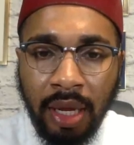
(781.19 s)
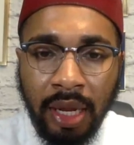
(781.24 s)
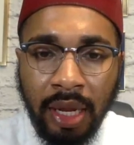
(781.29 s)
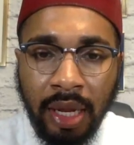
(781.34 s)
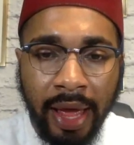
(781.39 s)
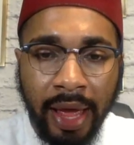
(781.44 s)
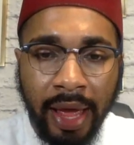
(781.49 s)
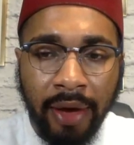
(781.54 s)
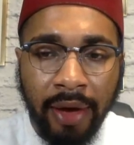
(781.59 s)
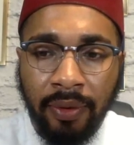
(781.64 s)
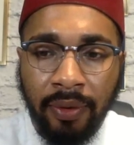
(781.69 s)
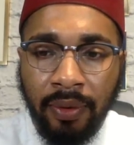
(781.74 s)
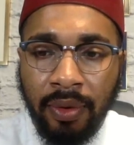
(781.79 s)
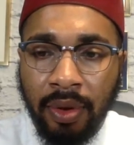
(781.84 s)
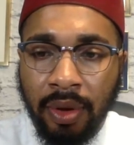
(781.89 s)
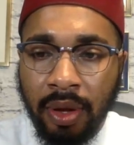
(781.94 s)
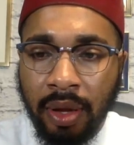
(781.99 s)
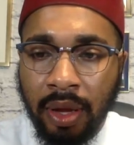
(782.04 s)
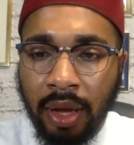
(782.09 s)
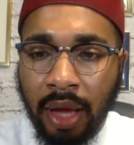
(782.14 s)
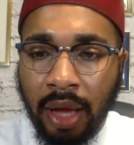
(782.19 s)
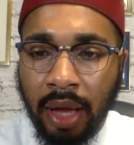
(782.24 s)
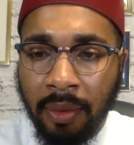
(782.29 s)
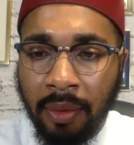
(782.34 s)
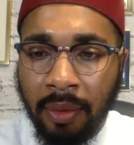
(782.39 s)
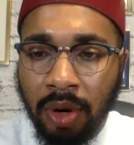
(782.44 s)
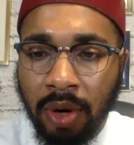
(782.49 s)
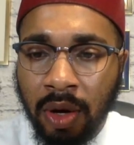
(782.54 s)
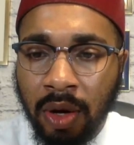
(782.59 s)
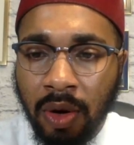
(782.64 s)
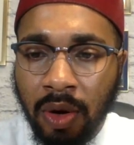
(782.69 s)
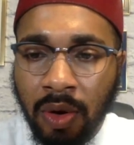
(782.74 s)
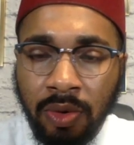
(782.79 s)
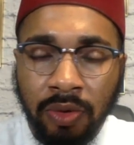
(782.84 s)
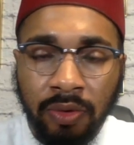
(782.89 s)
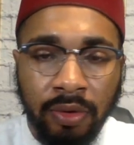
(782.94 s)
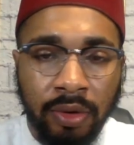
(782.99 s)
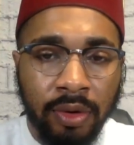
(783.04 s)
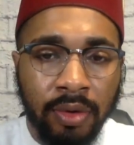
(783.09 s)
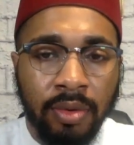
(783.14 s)
Now, I'm going to go
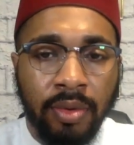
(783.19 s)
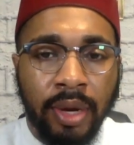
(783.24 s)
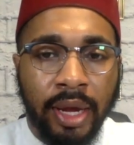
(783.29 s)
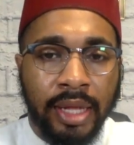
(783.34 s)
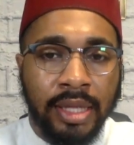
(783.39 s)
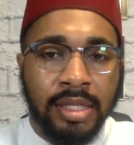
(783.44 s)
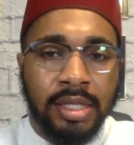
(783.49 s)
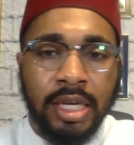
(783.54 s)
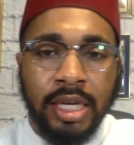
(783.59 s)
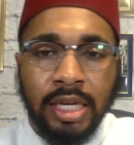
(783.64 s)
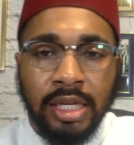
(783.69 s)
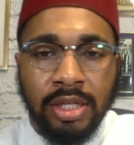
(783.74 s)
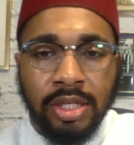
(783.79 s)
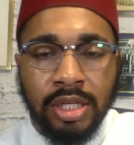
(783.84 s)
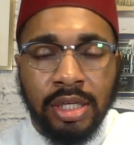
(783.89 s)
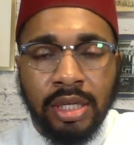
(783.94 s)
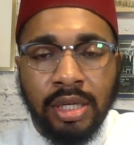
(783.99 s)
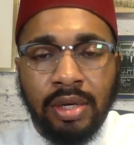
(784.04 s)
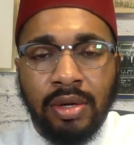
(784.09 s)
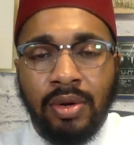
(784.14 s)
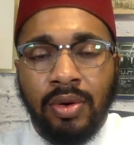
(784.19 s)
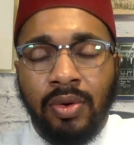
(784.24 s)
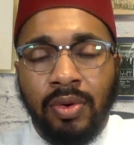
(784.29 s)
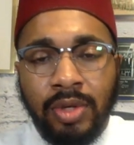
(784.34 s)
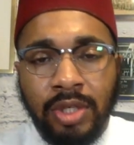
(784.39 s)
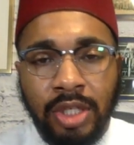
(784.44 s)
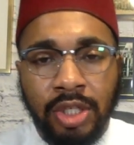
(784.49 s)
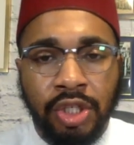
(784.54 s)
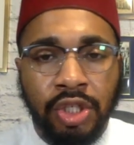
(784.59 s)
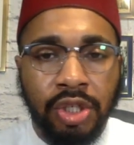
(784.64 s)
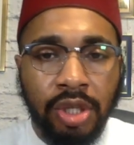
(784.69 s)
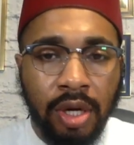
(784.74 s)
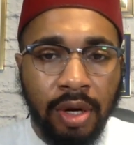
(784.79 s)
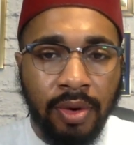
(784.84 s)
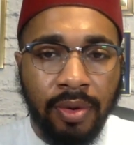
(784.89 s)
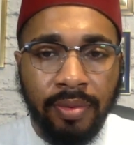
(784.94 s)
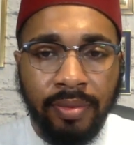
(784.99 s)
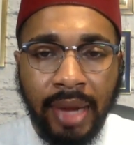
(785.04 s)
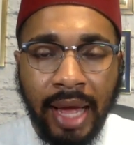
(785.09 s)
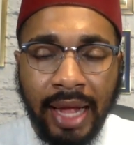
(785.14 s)
through and teach, or just
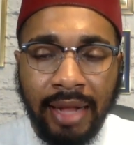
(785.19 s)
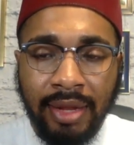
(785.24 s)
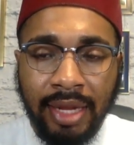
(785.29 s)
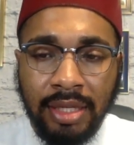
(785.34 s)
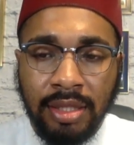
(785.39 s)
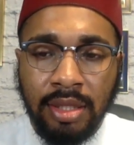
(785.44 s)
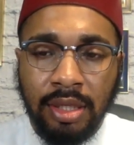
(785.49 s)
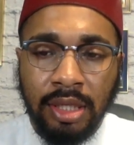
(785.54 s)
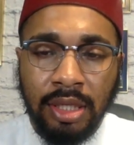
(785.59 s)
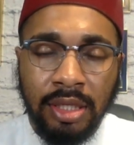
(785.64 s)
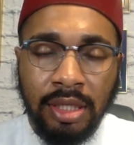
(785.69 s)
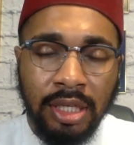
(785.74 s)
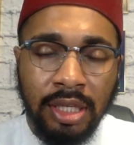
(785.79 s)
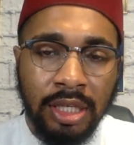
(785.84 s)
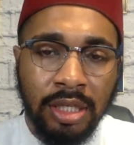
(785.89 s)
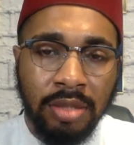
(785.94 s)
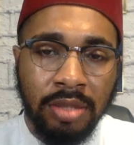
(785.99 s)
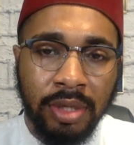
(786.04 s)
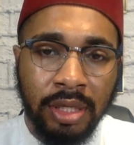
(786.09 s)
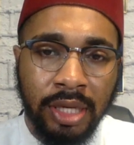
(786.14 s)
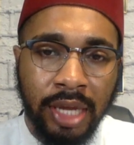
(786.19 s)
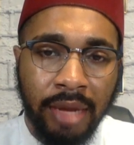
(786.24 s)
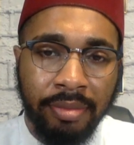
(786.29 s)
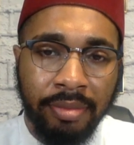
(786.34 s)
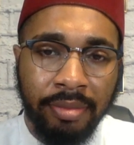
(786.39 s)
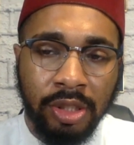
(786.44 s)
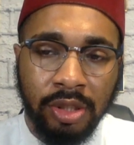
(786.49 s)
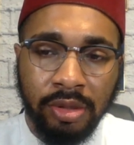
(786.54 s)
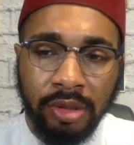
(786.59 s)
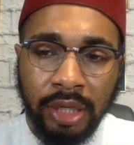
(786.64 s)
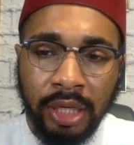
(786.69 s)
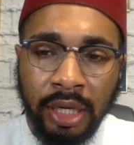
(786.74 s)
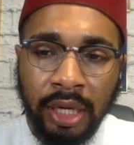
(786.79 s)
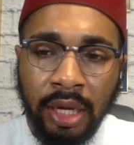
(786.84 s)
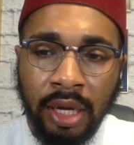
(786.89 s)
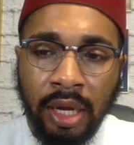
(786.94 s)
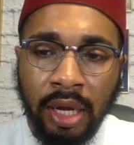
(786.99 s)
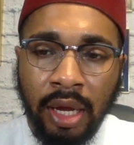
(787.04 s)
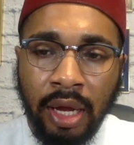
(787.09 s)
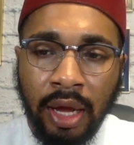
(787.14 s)
show, not necessarily teach, but demonstrate
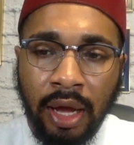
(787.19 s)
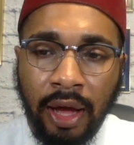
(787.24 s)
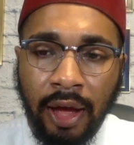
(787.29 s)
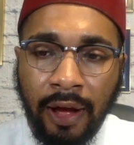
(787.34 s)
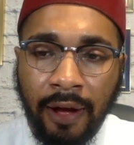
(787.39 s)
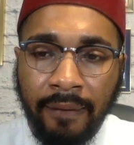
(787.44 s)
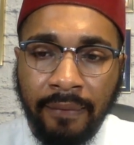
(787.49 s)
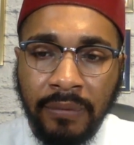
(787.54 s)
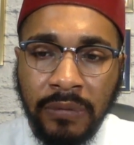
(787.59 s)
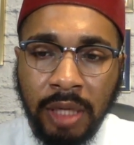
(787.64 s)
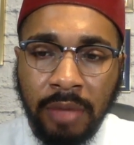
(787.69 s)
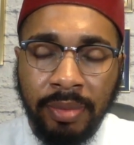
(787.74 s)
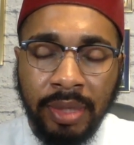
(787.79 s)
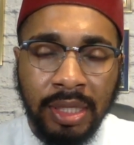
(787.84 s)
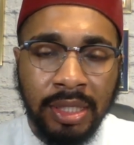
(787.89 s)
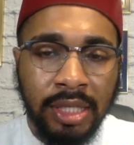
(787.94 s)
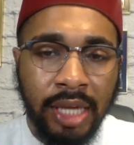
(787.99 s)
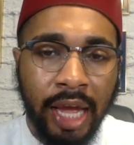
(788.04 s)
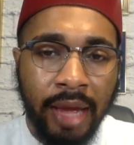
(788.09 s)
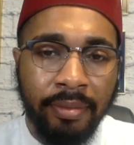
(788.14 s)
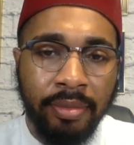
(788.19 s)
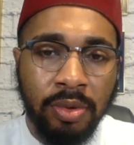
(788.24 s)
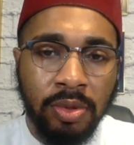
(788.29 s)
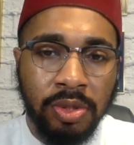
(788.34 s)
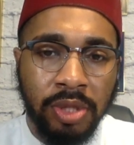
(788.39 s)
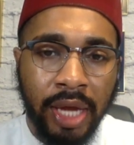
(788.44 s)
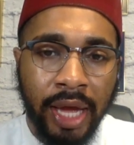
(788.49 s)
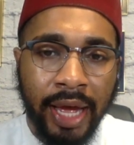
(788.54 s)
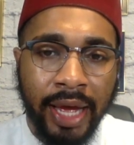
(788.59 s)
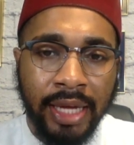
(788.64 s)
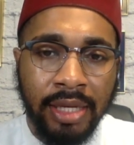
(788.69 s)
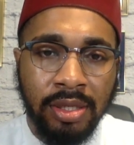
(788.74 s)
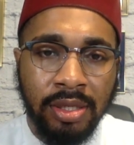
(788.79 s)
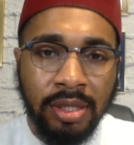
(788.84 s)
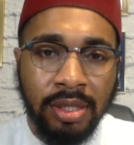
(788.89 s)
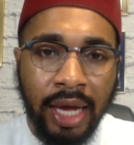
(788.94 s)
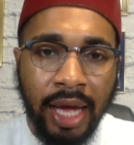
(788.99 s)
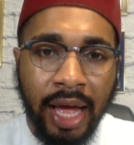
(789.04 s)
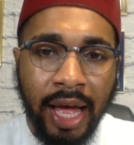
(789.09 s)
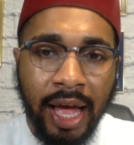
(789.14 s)
some examples as
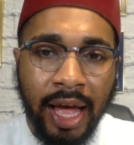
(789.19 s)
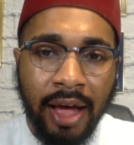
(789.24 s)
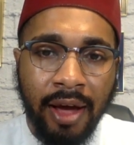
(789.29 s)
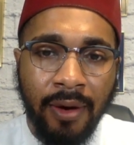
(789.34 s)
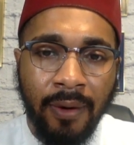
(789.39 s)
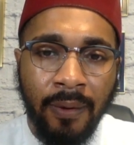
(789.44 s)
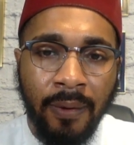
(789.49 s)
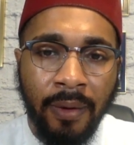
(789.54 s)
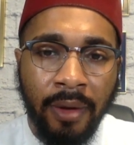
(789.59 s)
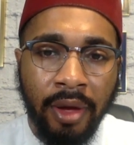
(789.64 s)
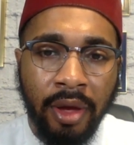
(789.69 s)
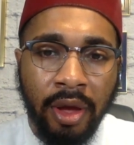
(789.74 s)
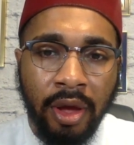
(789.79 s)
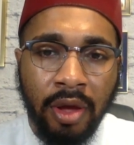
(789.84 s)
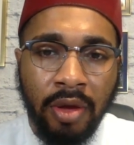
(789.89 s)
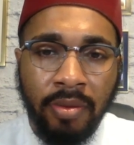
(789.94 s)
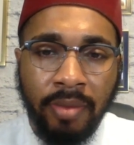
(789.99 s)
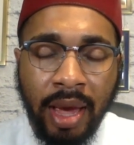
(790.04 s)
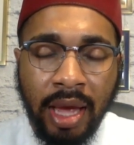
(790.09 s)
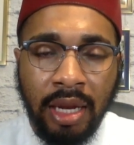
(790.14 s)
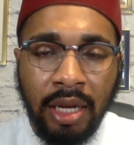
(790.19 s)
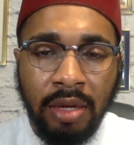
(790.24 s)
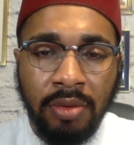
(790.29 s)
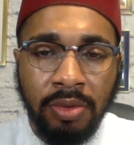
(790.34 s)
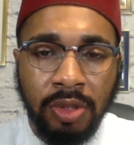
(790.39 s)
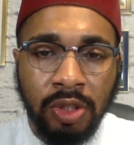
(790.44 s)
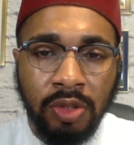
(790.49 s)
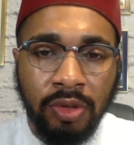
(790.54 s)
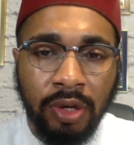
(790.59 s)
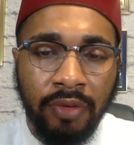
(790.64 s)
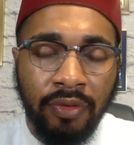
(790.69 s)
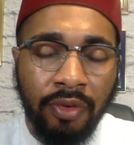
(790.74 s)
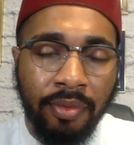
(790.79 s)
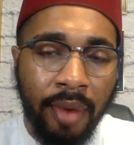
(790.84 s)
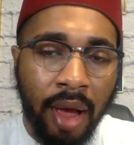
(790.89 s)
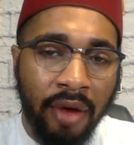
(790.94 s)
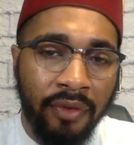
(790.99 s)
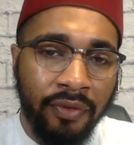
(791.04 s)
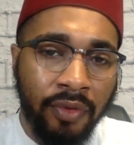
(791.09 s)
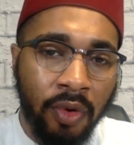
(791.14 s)
to how humanity was stripped from
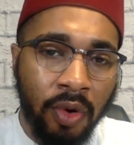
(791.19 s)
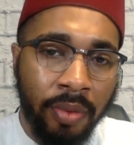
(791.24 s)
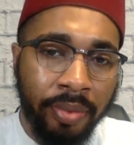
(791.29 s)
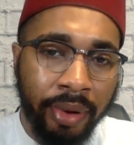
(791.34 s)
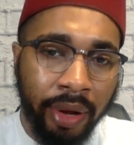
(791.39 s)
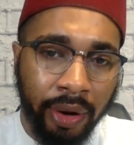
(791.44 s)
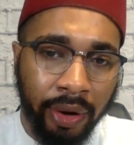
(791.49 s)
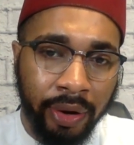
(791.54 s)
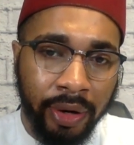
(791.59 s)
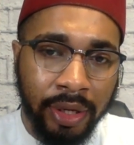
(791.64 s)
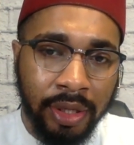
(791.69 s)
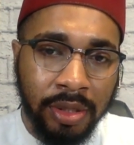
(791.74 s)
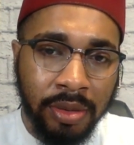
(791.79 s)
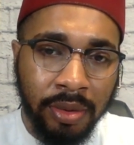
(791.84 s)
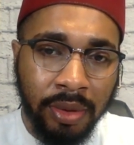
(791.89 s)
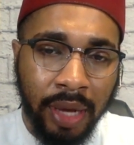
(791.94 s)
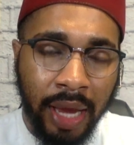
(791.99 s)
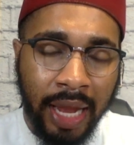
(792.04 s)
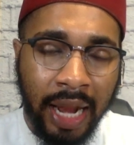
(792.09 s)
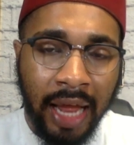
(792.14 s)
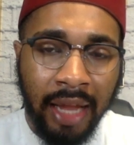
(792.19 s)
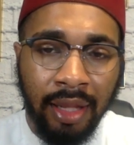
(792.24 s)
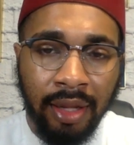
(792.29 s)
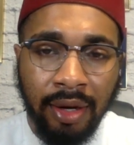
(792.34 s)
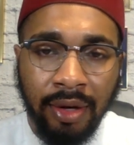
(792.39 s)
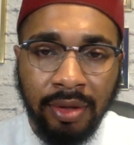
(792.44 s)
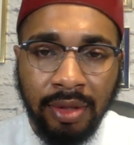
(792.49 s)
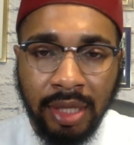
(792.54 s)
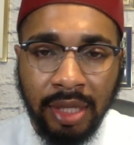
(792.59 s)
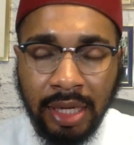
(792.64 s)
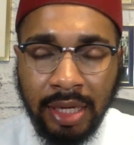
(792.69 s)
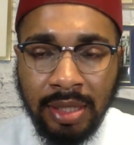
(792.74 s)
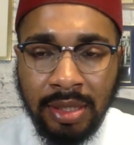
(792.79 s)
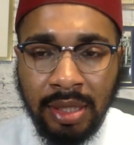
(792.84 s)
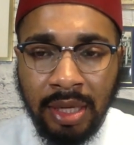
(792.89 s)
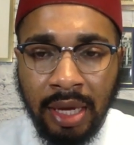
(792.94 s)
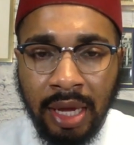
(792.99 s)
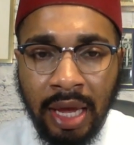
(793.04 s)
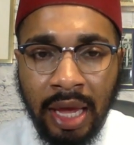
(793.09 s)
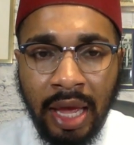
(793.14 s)
our foreparents. And I learned
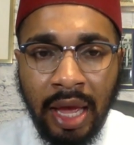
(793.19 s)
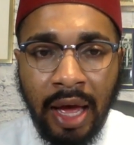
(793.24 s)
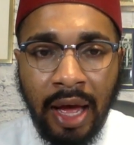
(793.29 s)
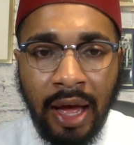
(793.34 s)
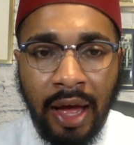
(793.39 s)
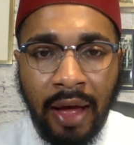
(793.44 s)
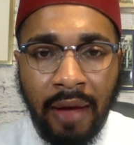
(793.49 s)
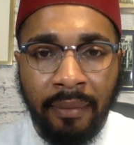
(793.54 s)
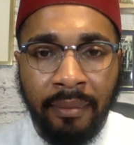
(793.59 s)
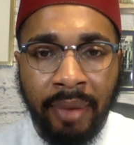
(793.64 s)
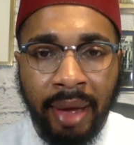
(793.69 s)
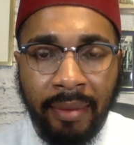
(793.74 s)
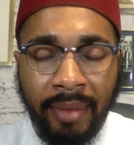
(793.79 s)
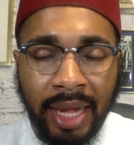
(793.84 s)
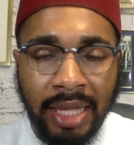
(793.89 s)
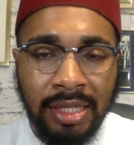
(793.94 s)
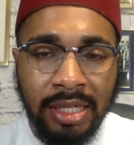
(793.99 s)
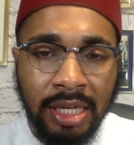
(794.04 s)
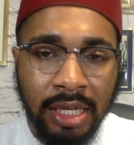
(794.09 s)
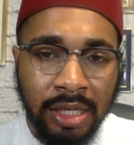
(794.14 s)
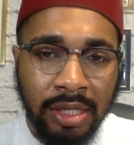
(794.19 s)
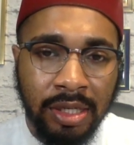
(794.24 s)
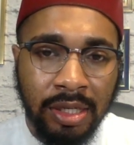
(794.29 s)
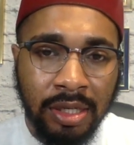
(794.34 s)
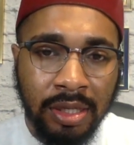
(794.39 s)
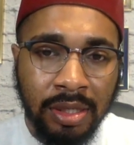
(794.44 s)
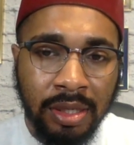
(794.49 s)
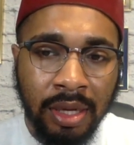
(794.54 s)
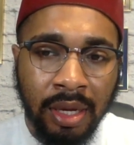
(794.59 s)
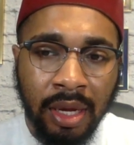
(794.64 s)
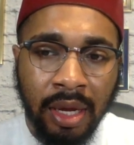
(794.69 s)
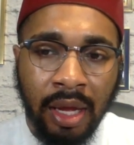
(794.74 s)
this by my teachers.